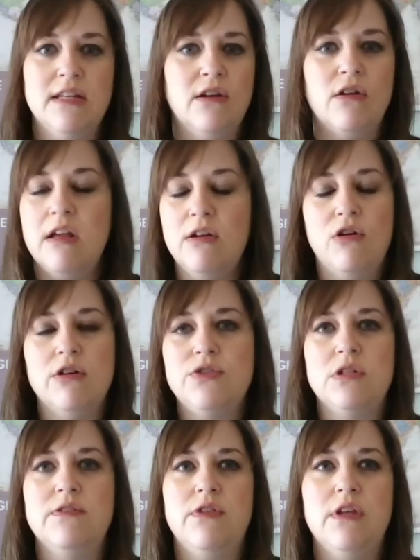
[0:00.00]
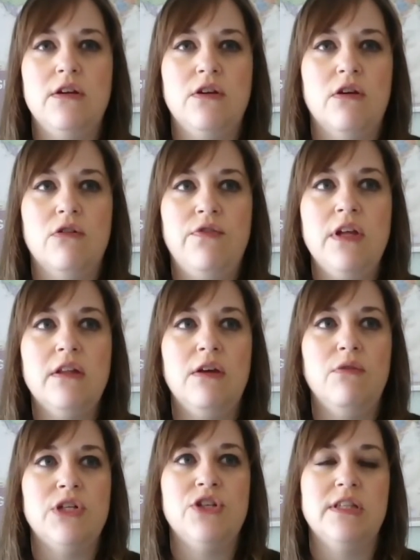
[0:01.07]
and all sorts of things are
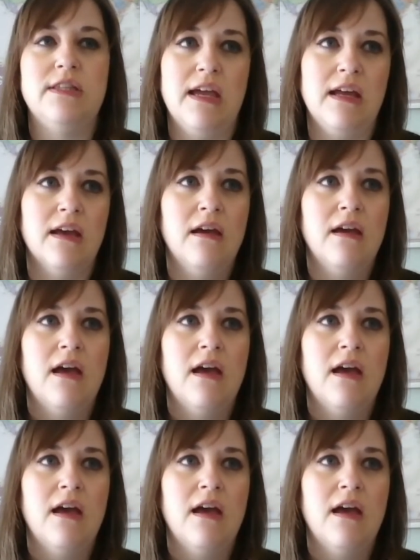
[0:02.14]
feeling, which is like,